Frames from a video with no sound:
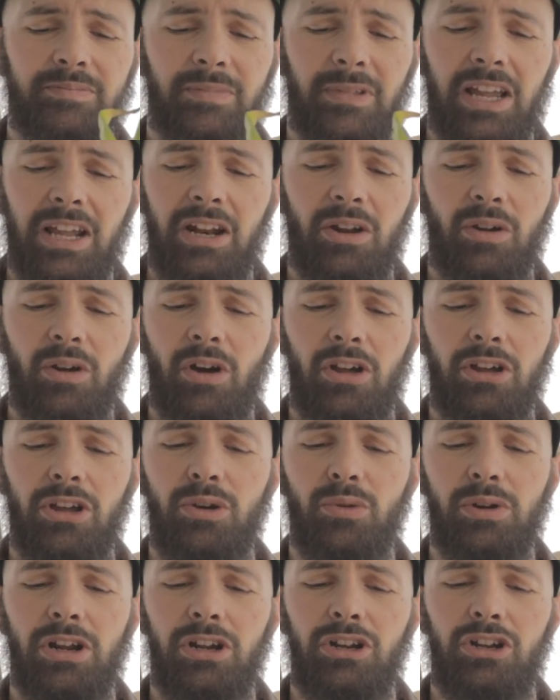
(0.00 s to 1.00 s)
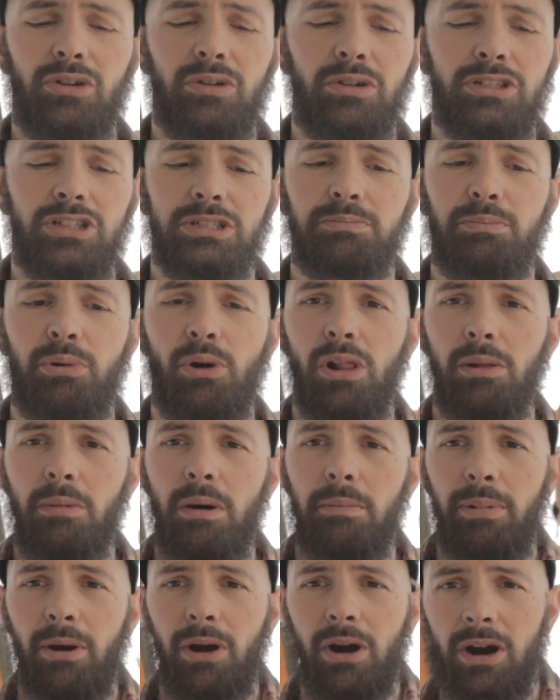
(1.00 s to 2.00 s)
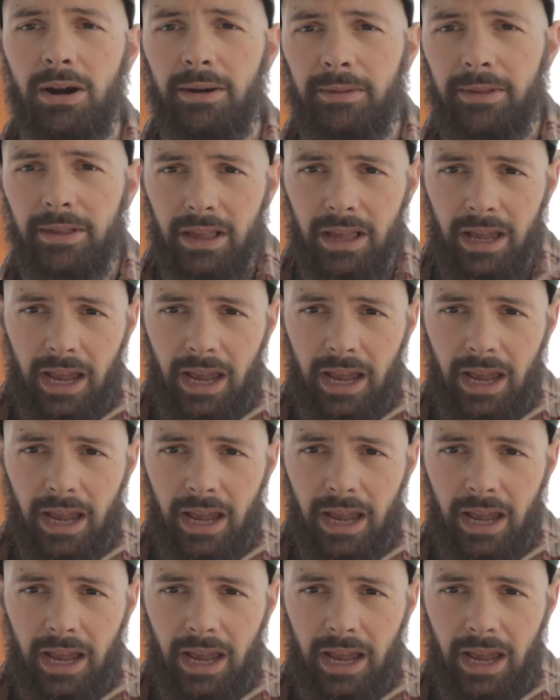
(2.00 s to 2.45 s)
and all you want to do is just pull them apart,